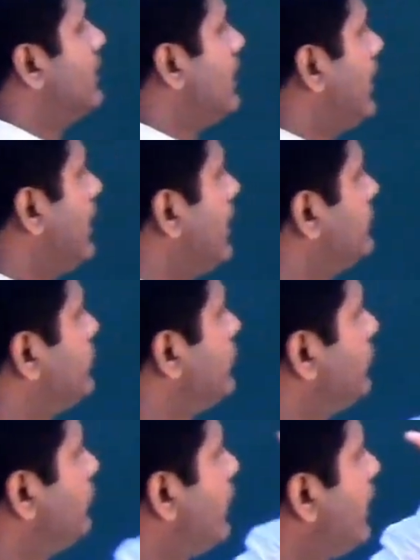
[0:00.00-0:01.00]
and I ask you
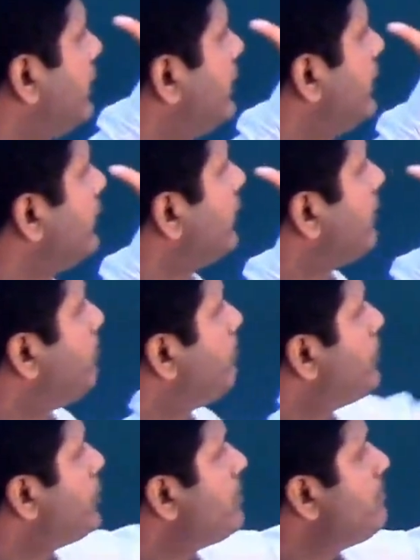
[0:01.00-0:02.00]
to find the
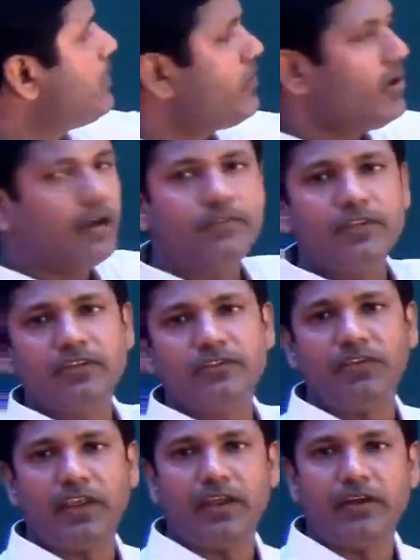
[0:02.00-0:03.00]
perimeter of this
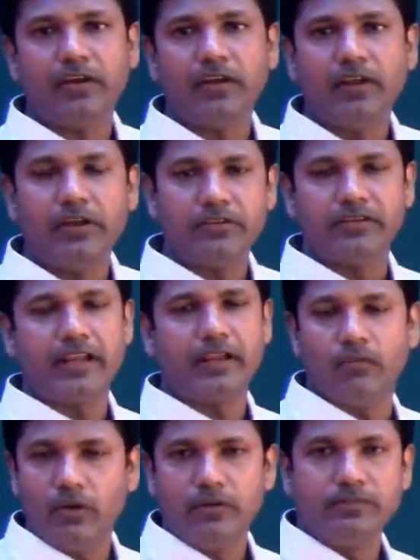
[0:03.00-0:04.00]
figure. And he's like,
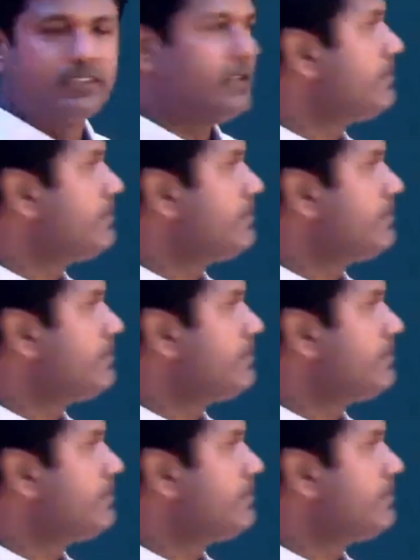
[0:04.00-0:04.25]
whoa, Mr.